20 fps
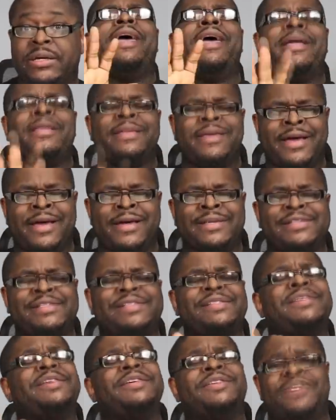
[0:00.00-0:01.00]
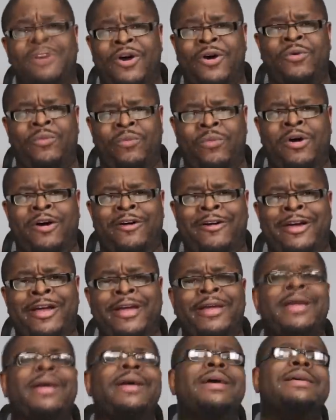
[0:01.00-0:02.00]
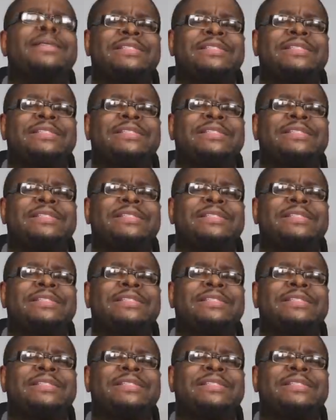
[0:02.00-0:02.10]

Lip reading: And yes, don't worry,